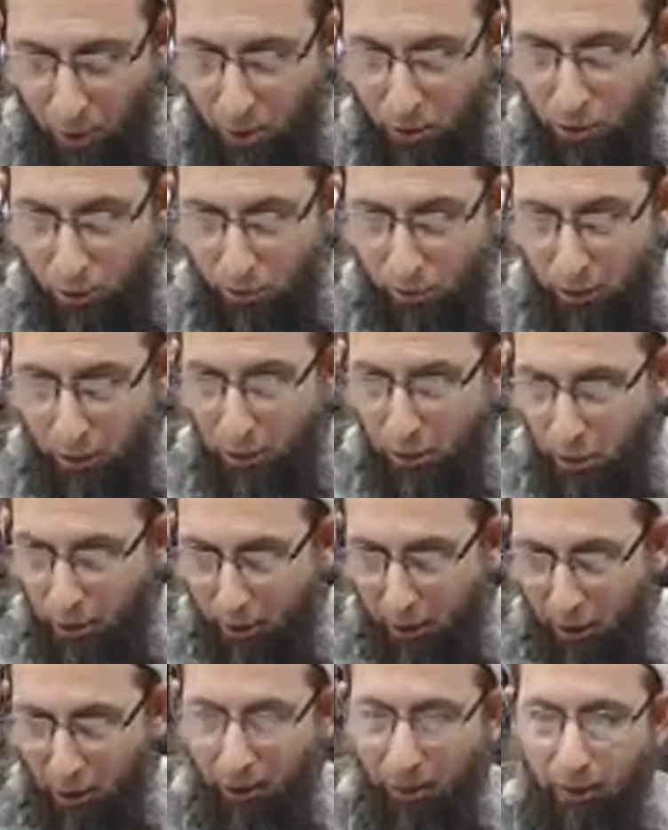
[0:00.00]
So we
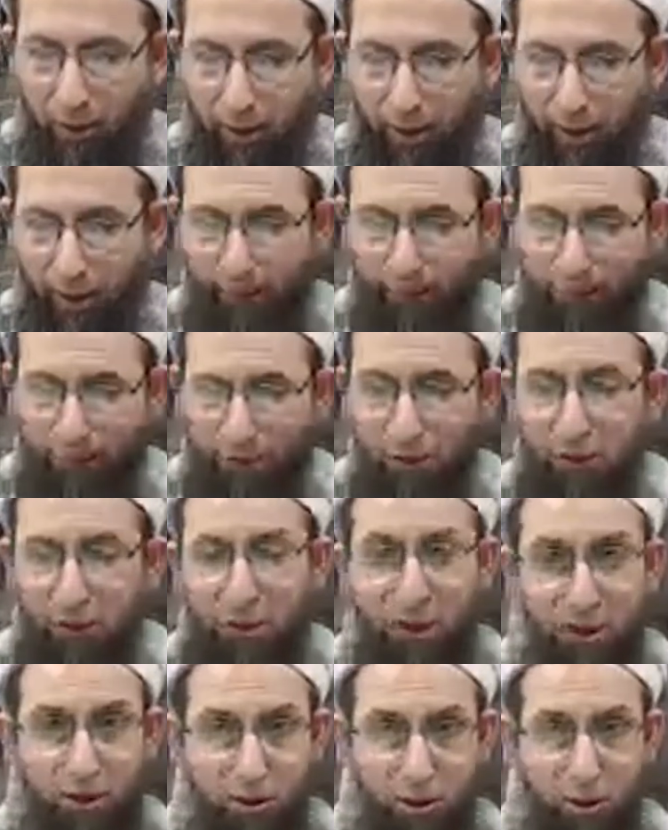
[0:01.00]
look after
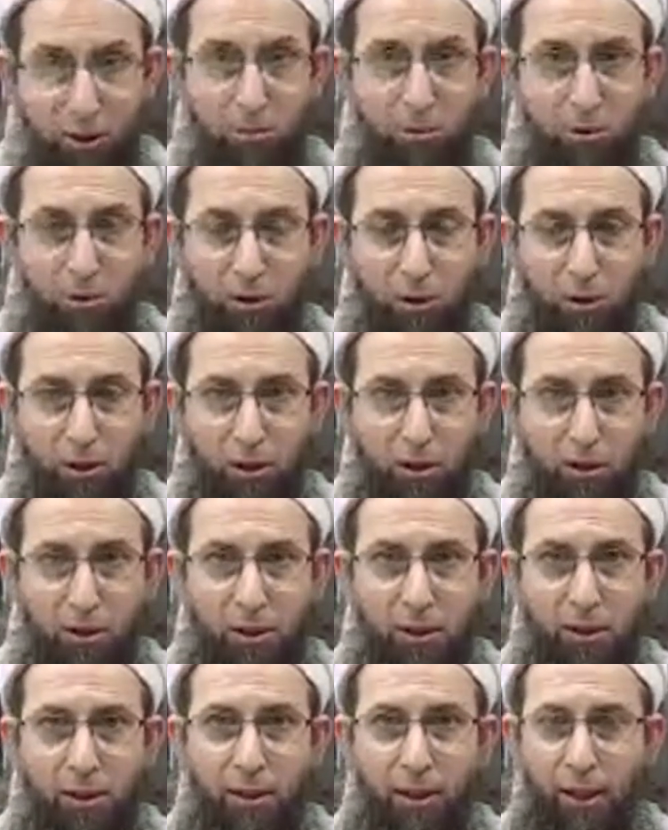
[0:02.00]
Kitabullah,
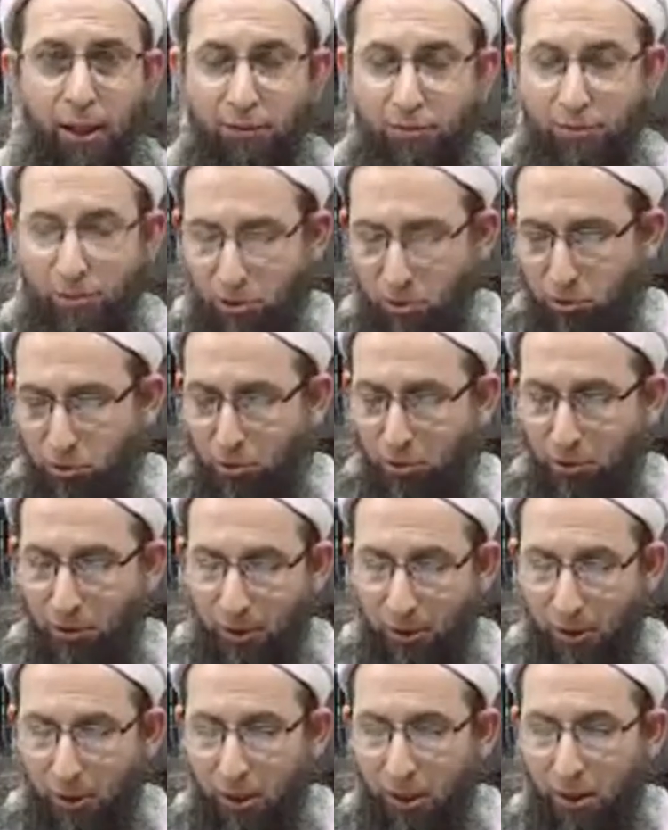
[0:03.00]
after the
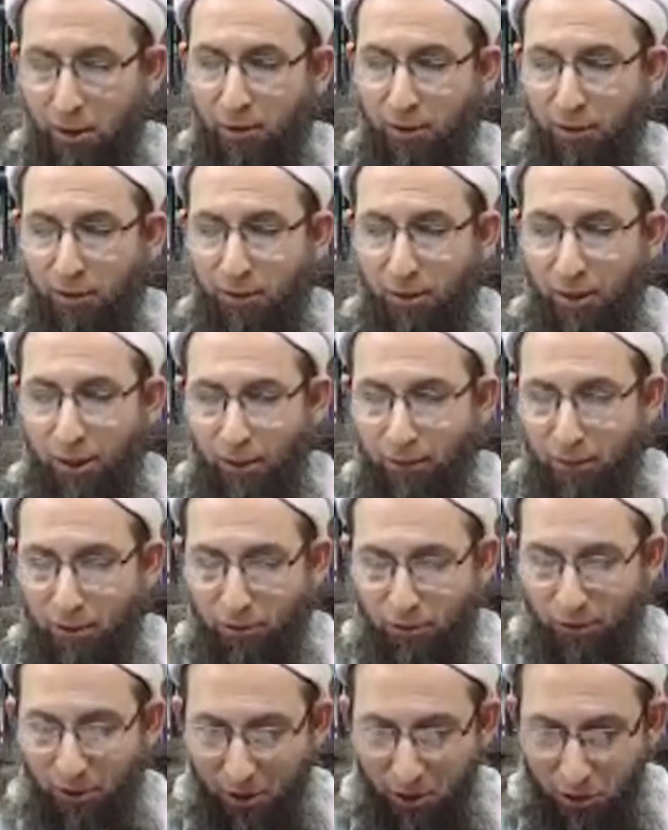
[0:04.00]
Sunnah, if we
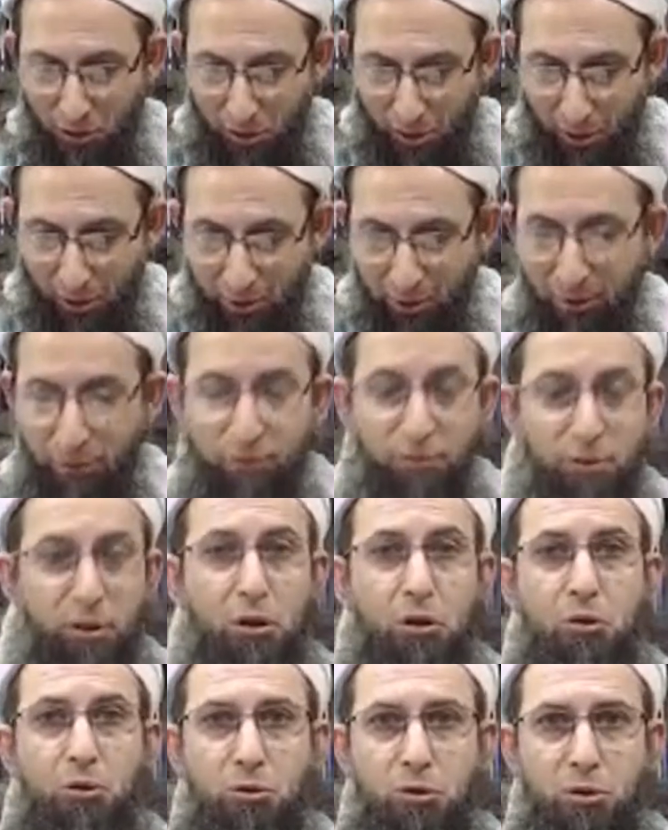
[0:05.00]
are still
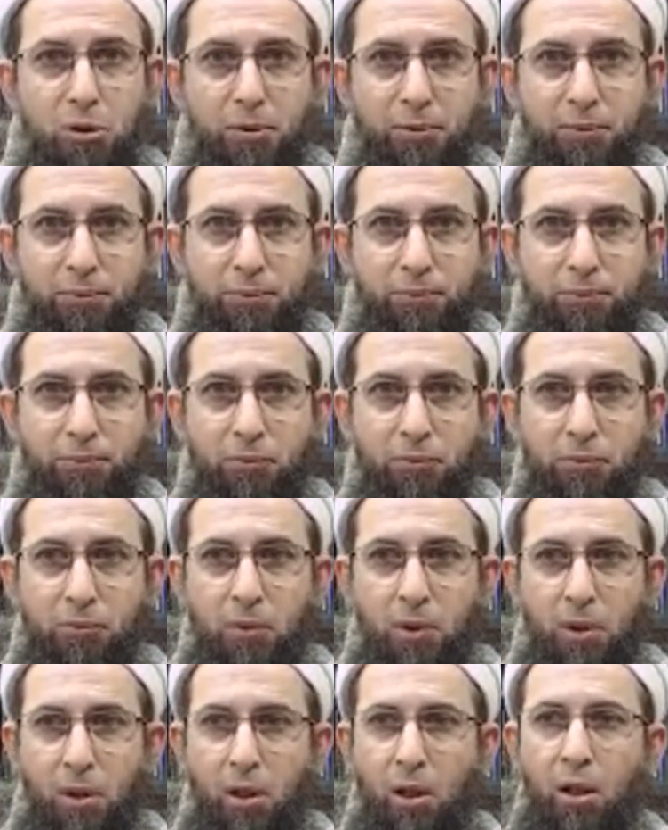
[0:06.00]
confused.
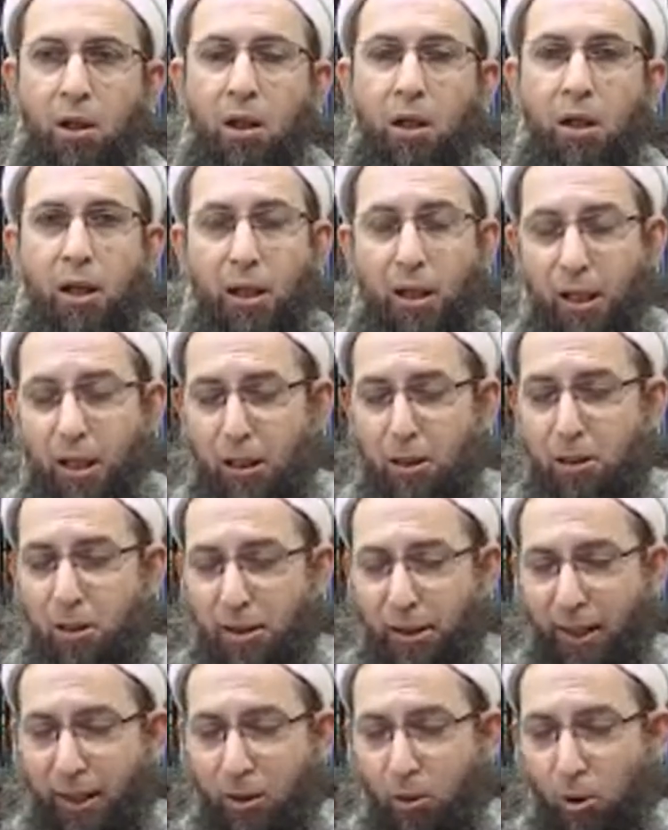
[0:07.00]
And
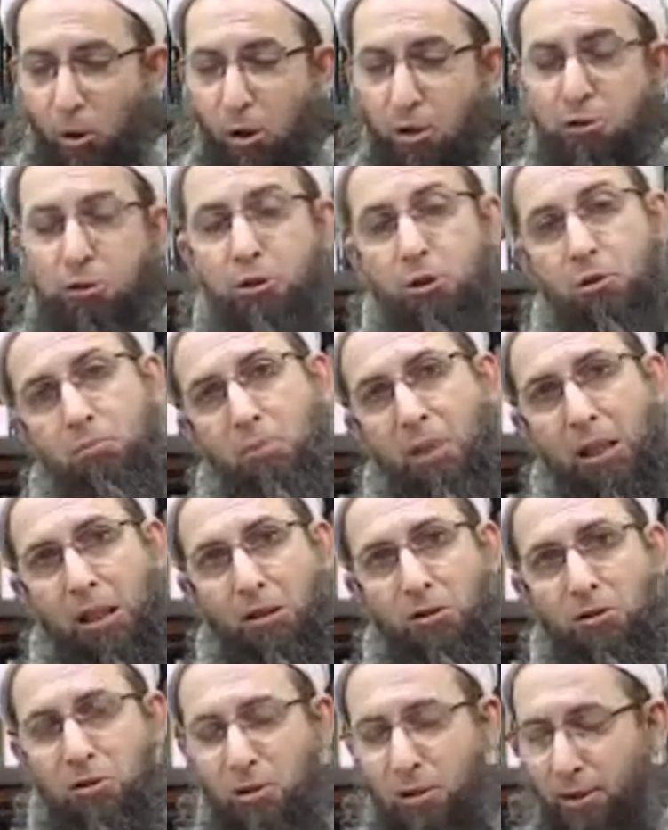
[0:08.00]
that also
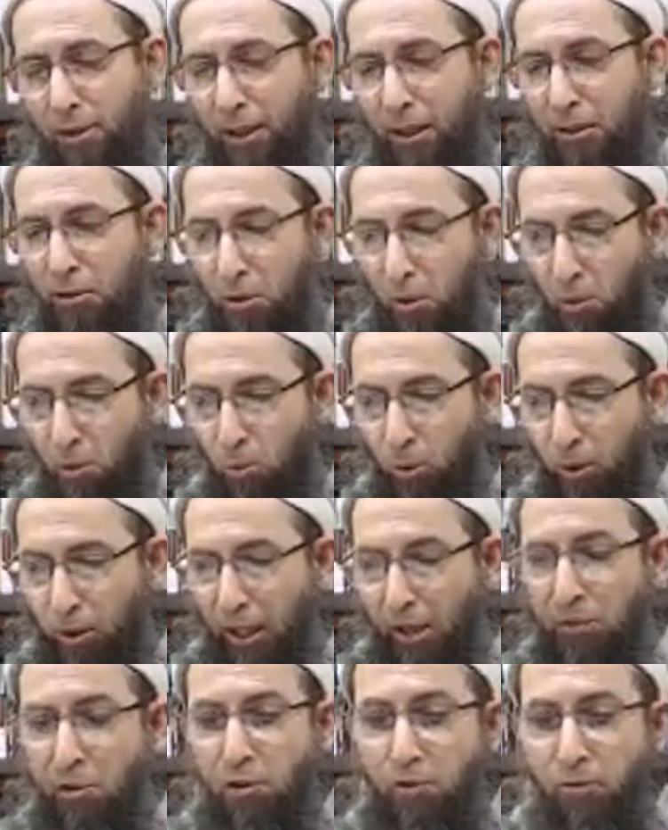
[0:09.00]
means that
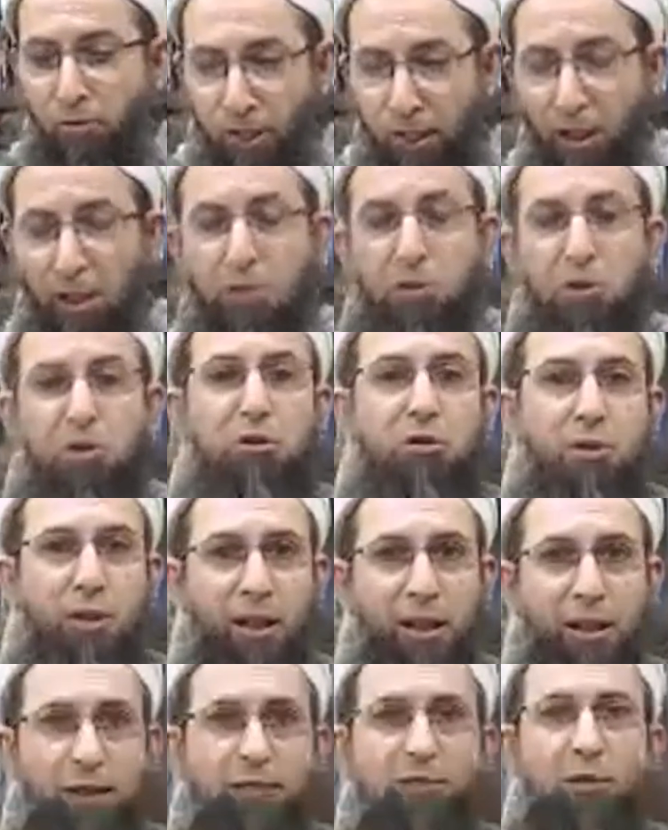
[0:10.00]
whatever we
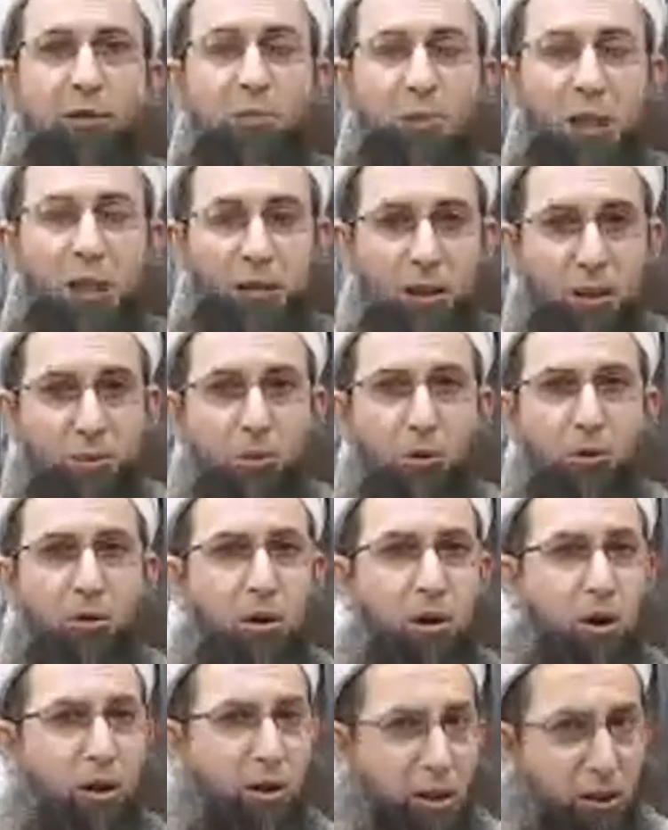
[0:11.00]
understand from
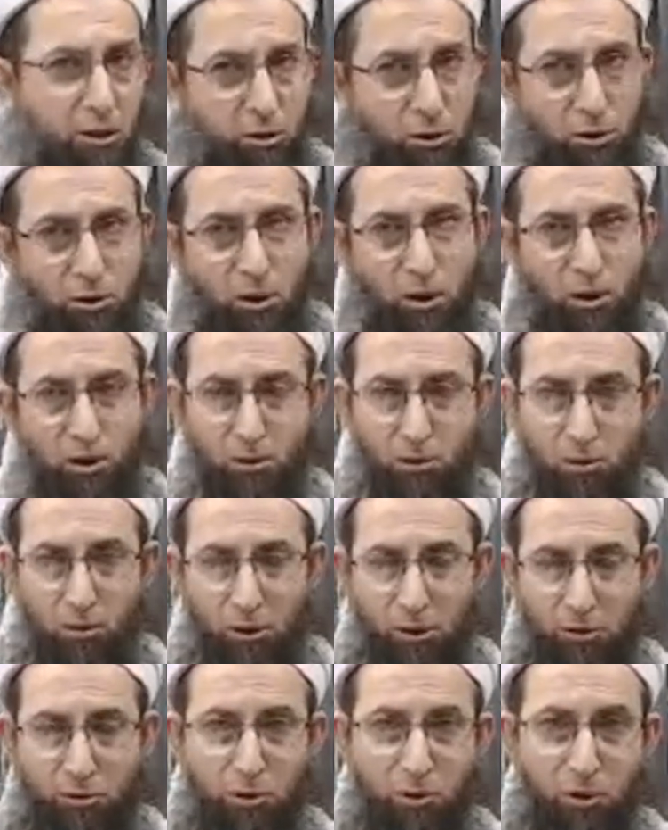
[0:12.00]
Kitabullah and Sunnah
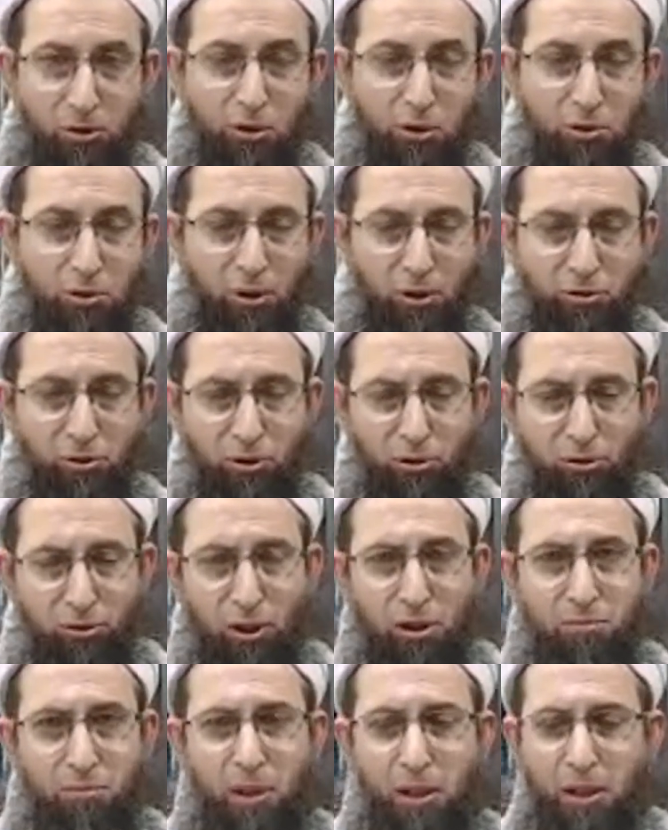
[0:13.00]

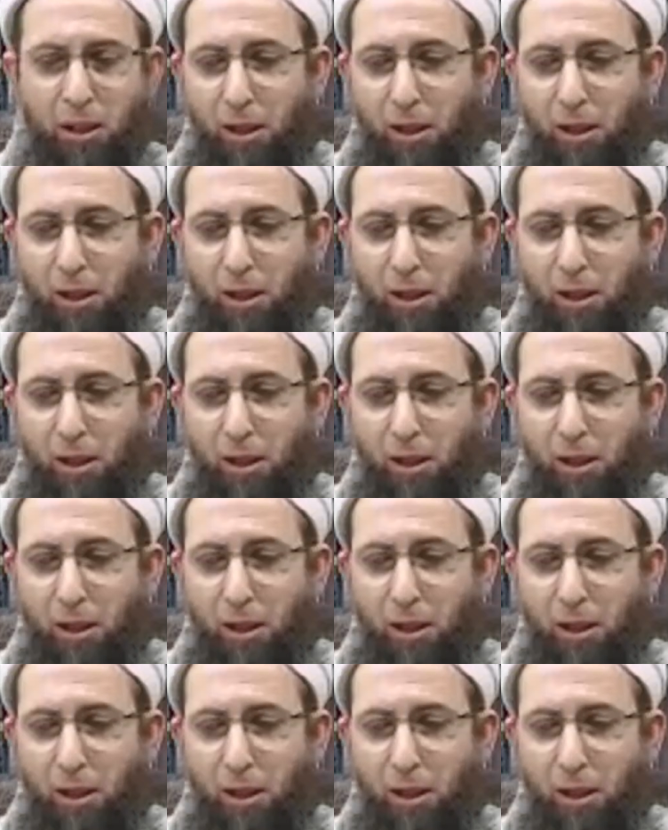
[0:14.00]
Rasulullah,